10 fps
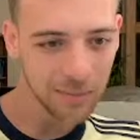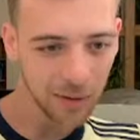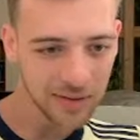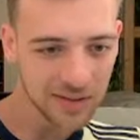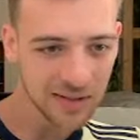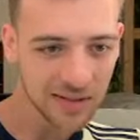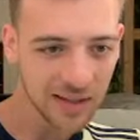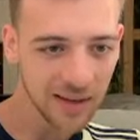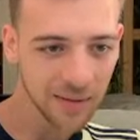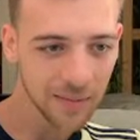points this
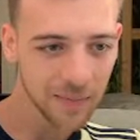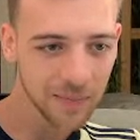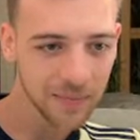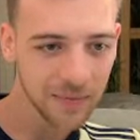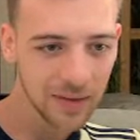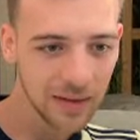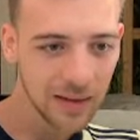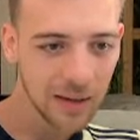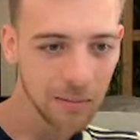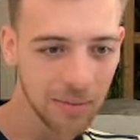year.
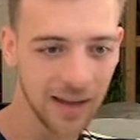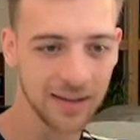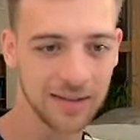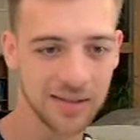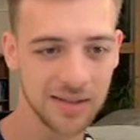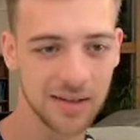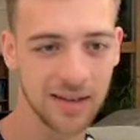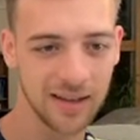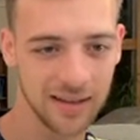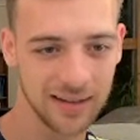Packers
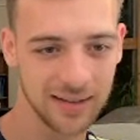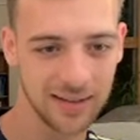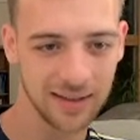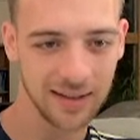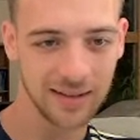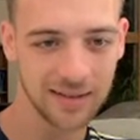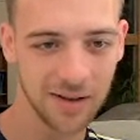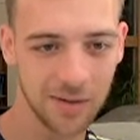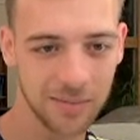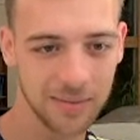at the
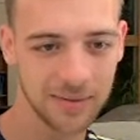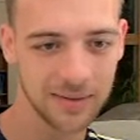top.